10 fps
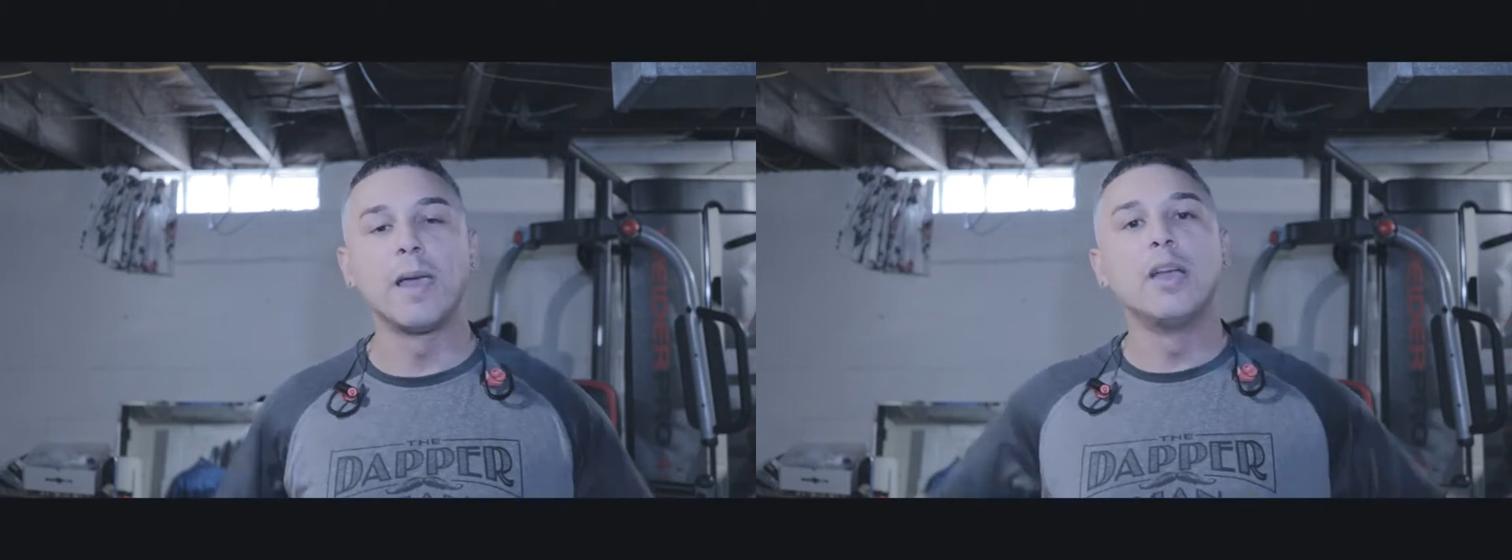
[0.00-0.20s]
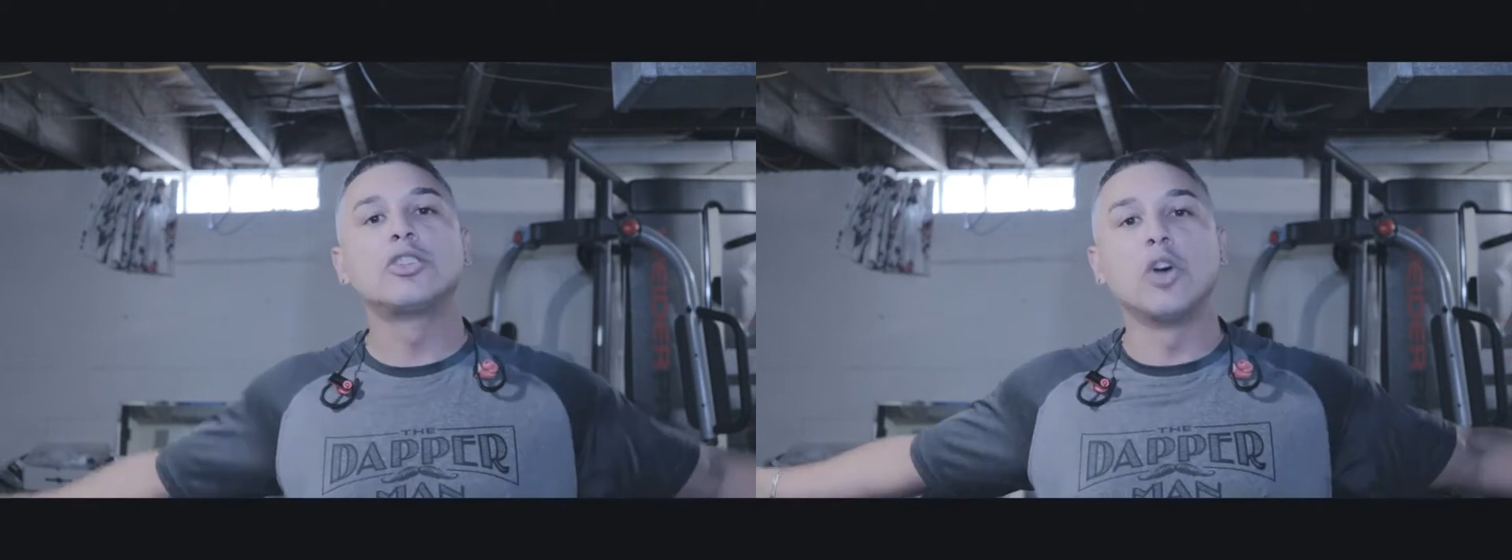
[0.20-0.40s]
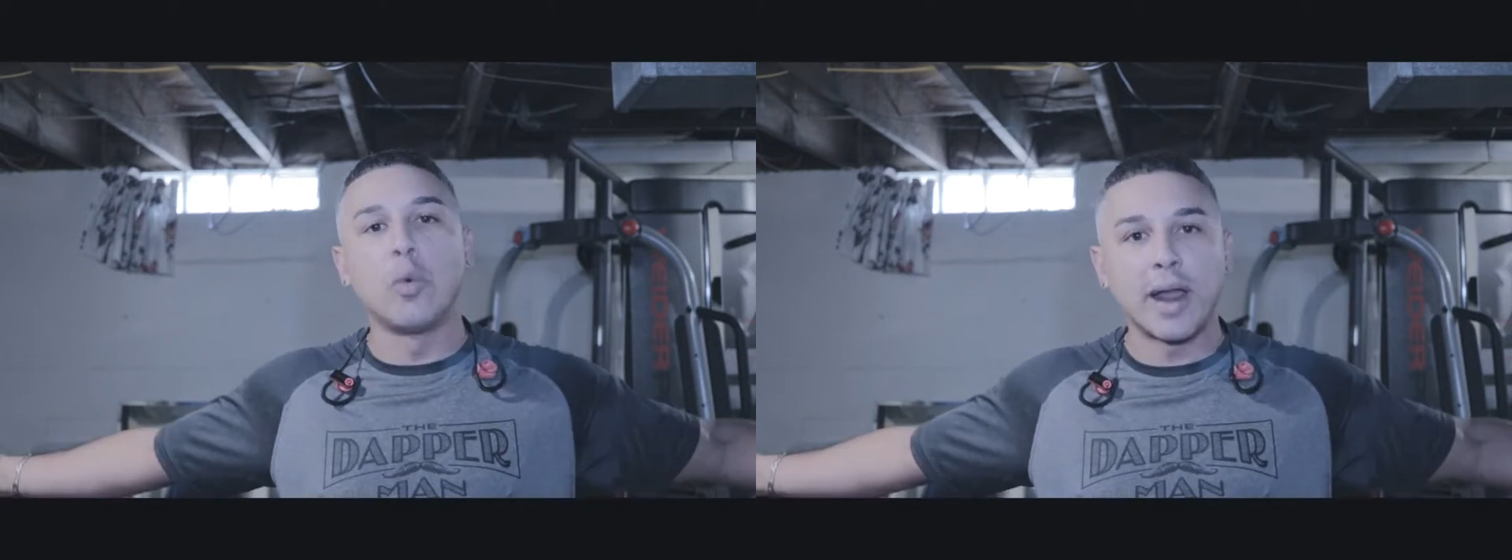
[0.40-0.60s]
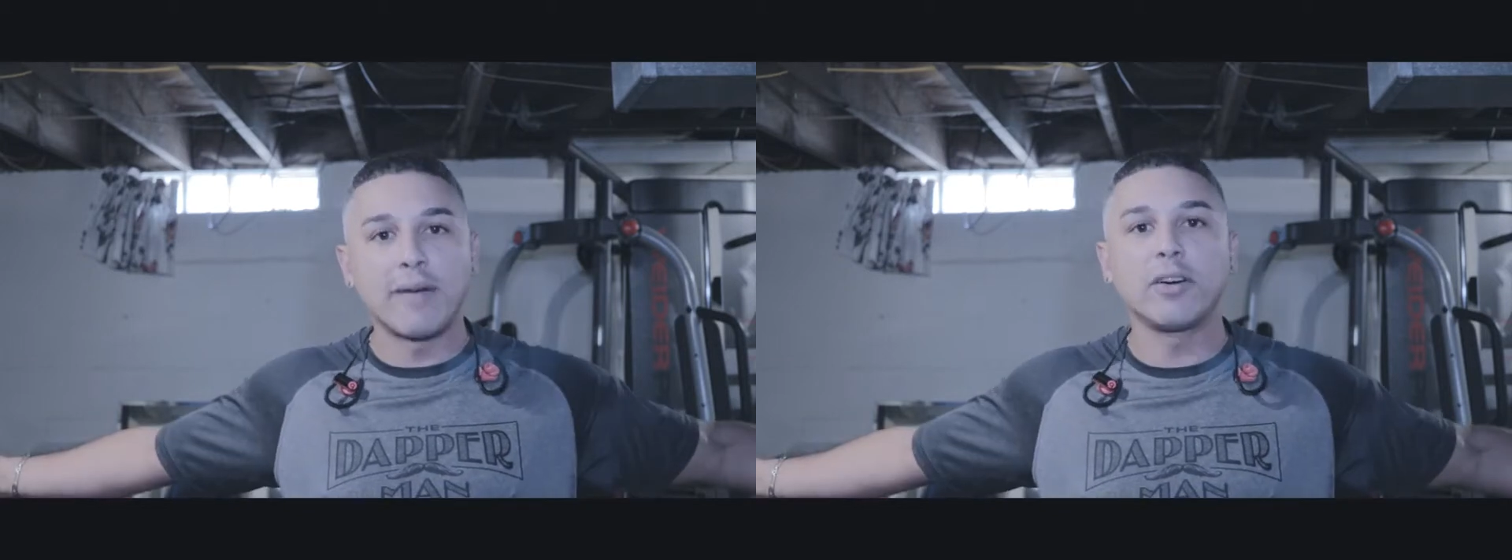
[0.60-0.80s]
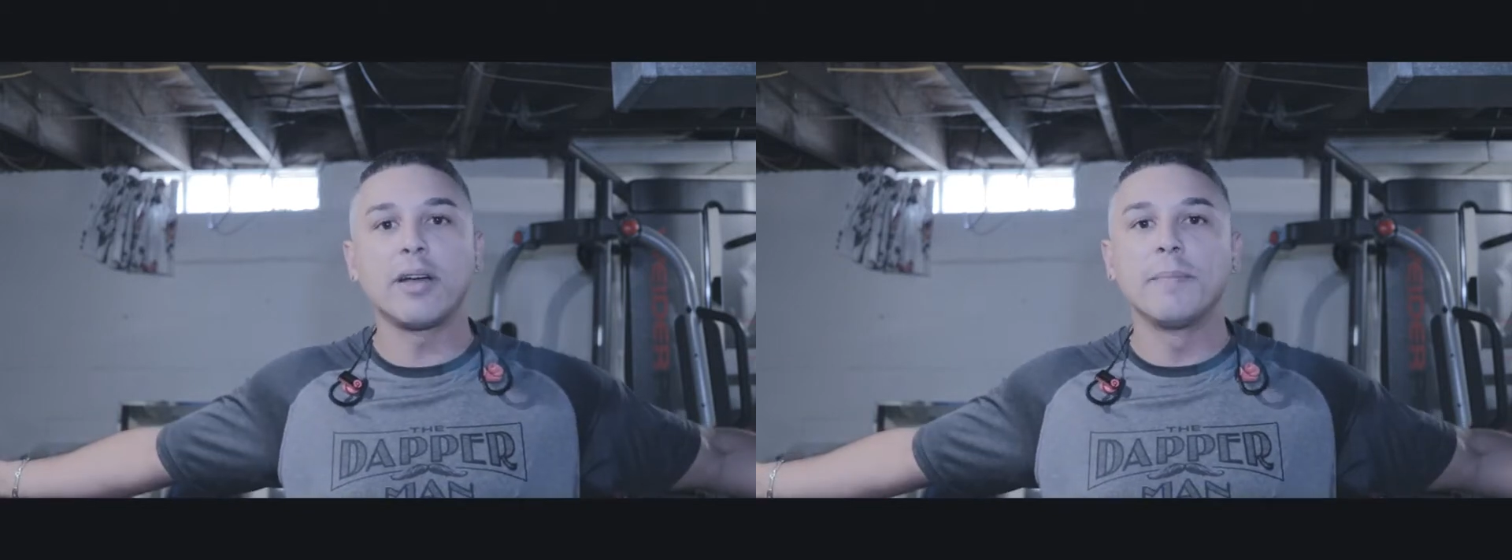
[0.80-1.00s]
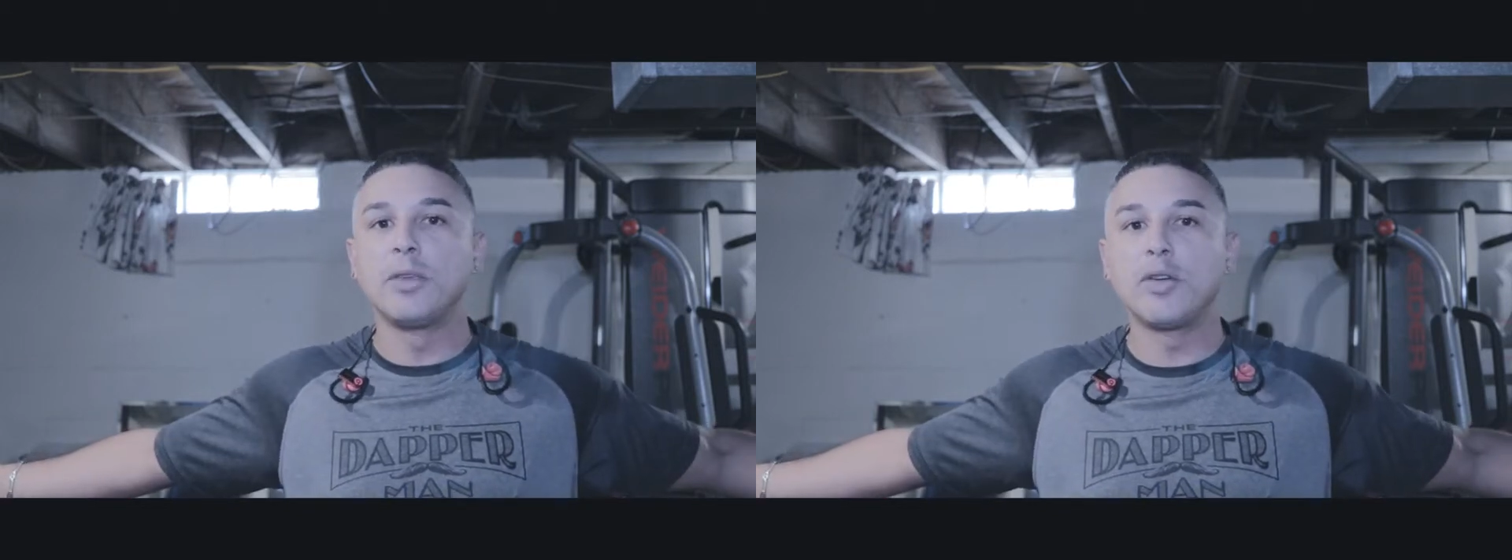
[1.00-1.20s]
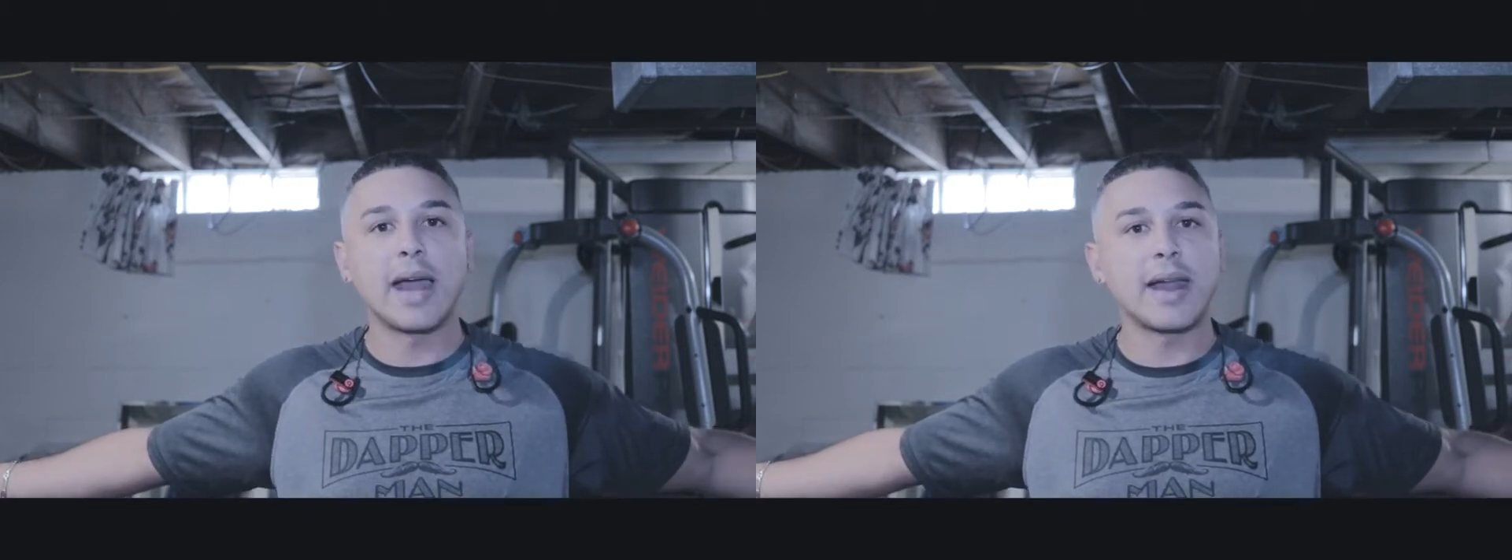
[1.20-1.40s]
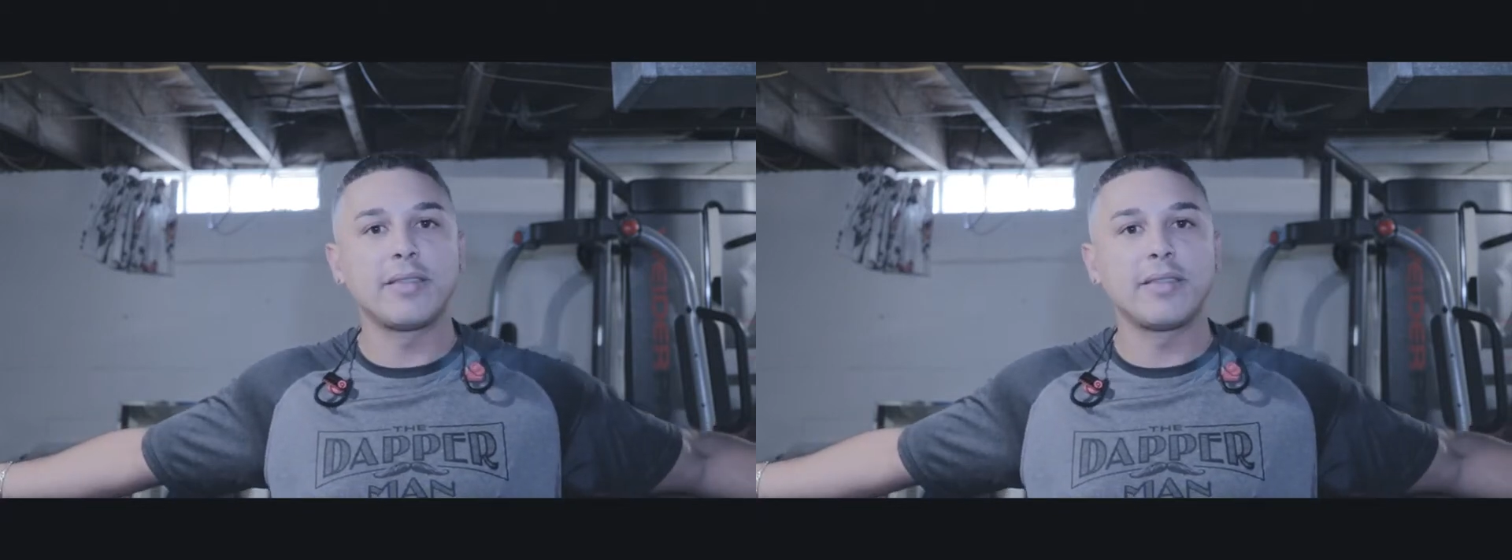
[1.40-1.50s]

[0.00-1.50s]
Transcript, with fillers: So, whatever you get out of